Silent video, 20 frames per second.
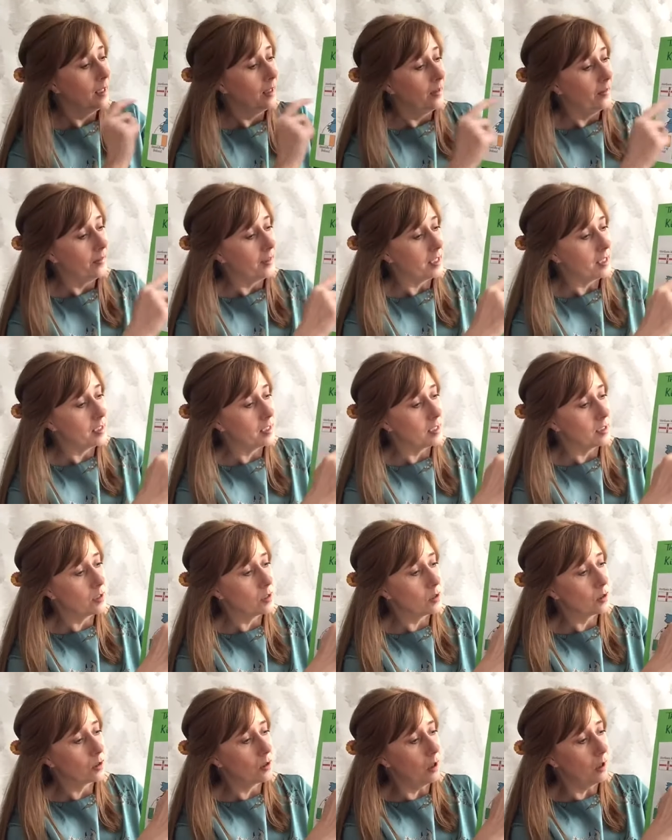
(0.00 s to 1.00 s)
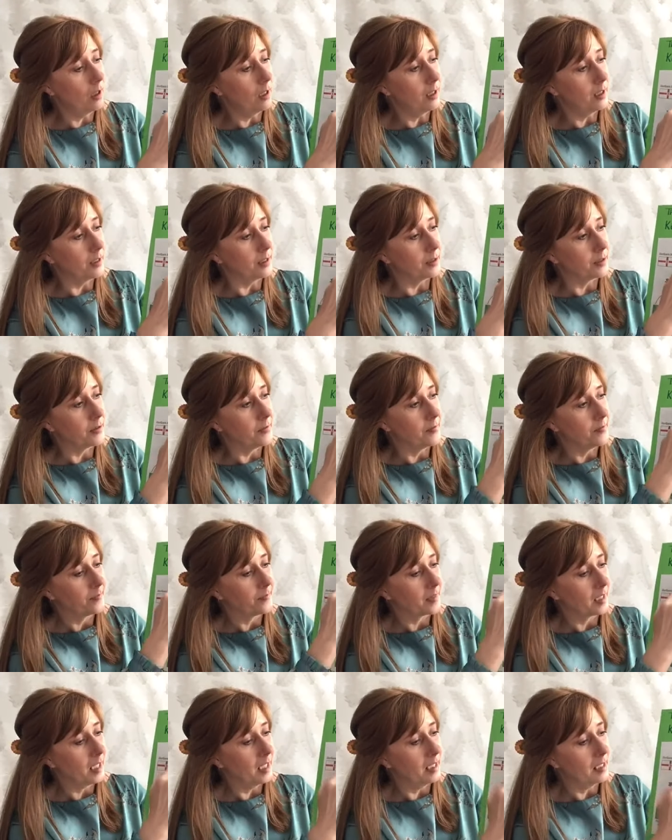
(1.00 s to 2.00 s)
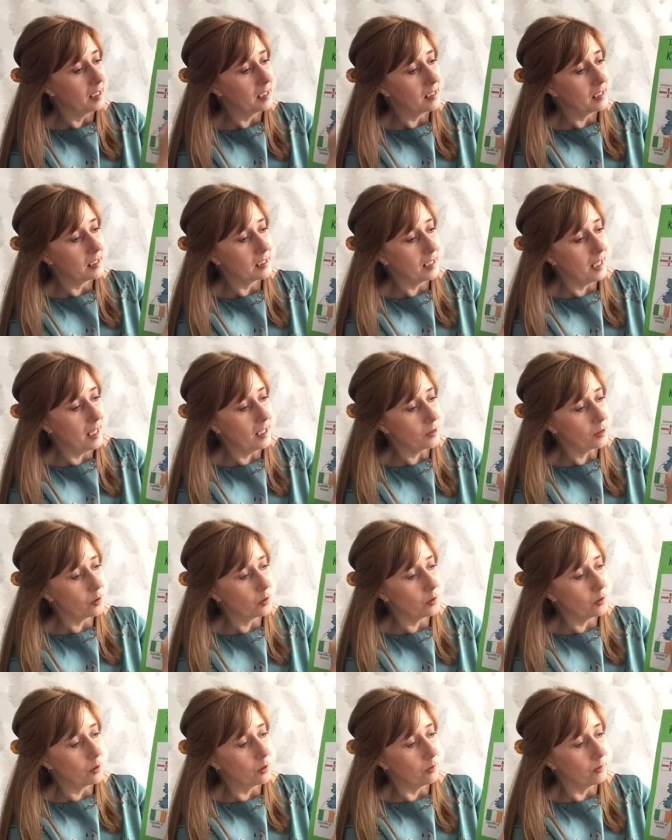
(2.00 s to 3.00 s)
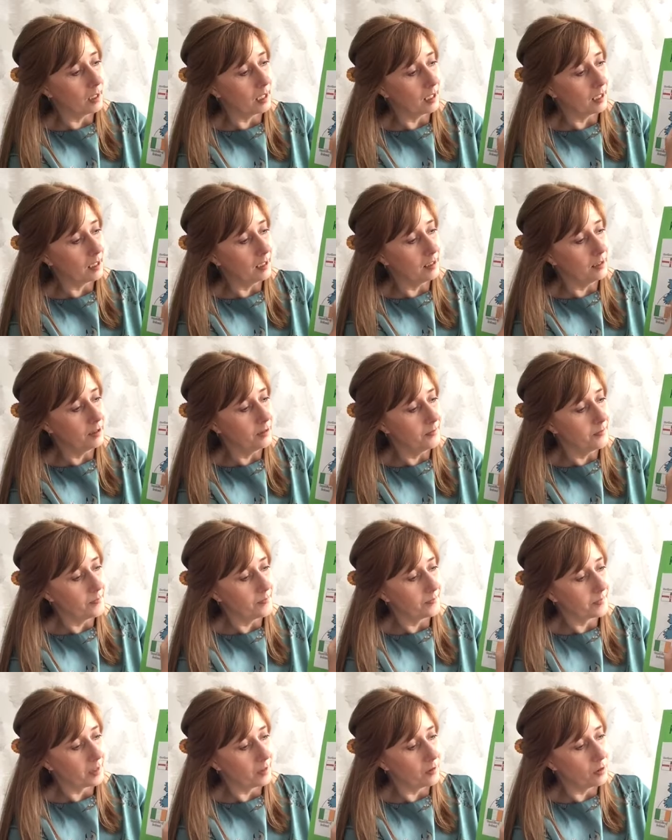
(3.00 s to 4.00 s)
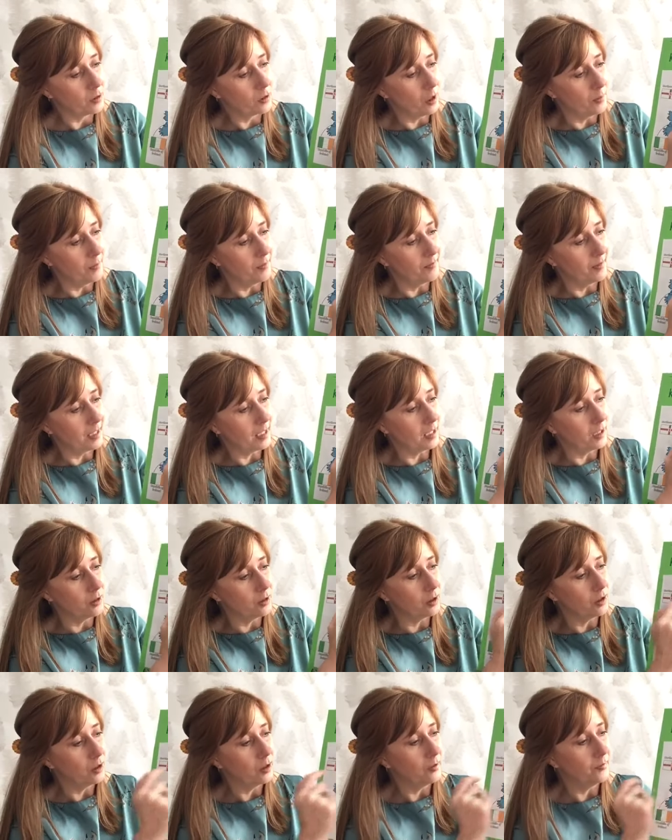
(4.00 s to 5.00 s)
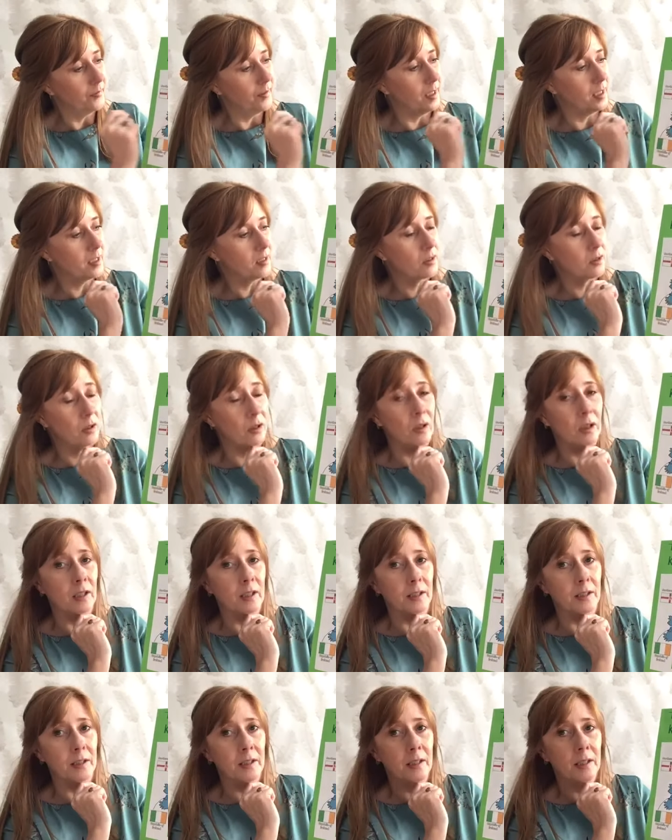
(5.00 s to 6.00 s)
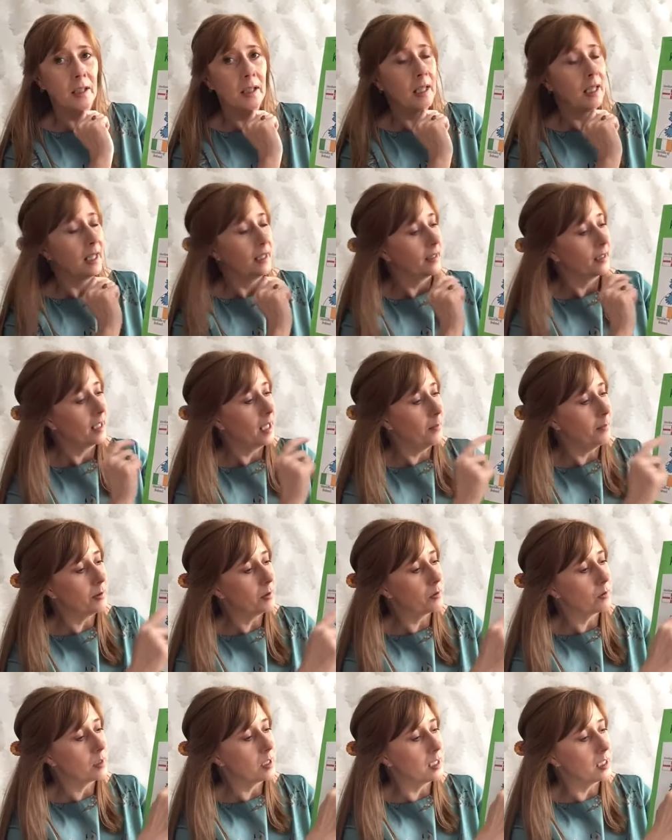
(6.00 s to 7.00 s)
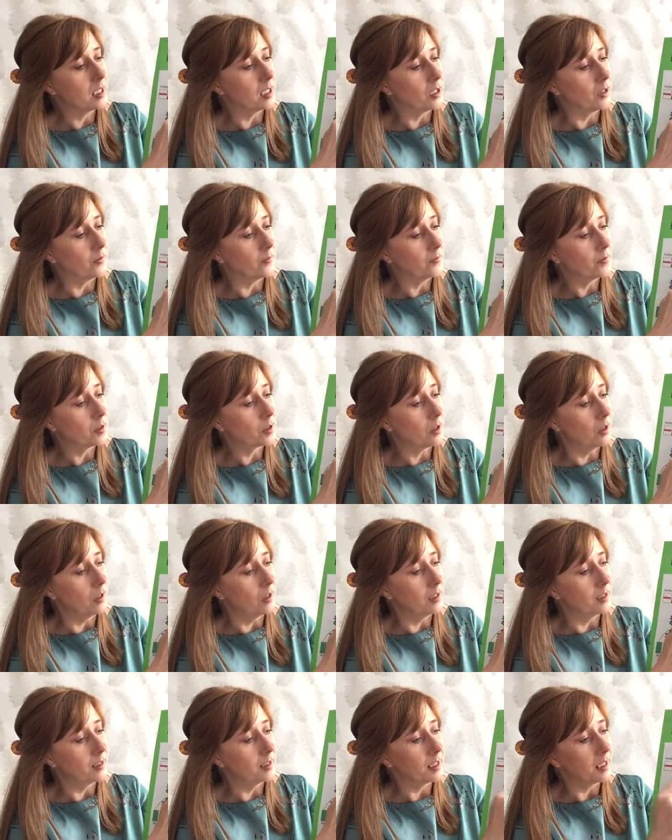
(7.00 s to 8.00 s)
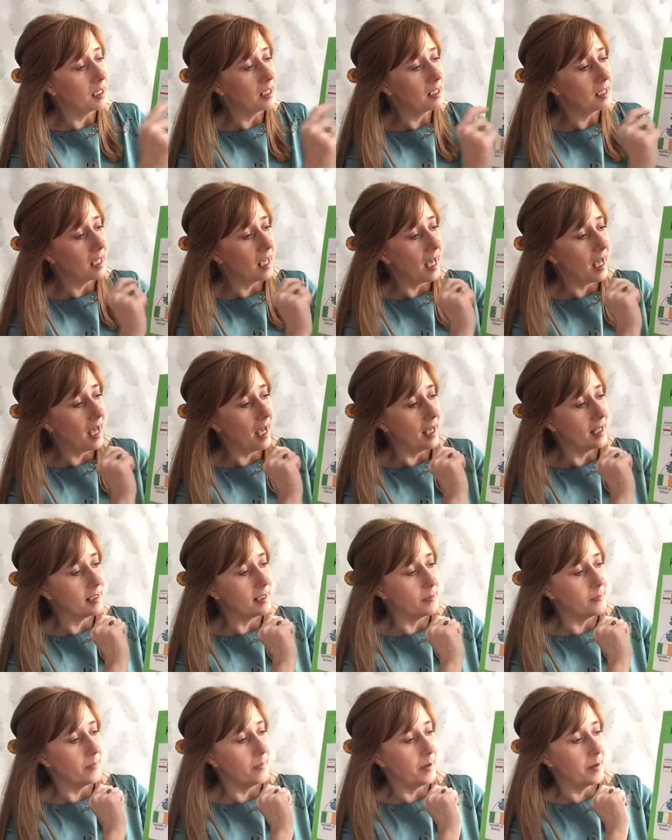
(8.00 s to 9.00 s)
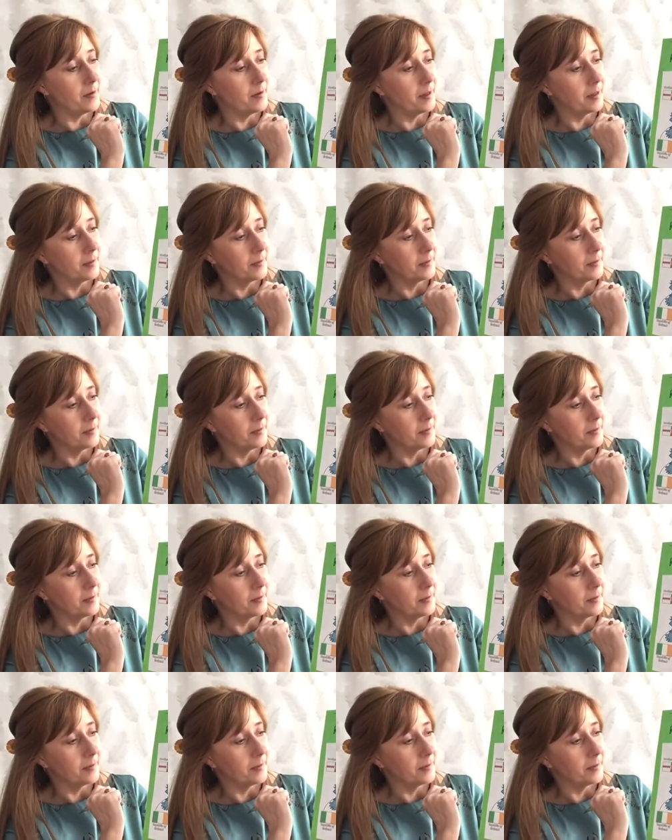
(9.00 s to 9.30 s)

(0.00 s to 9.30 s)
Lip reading: This is Scotland, and it's attached to England. At the top of England, you find Scotland. The capital city of Scotland is Edinburgh.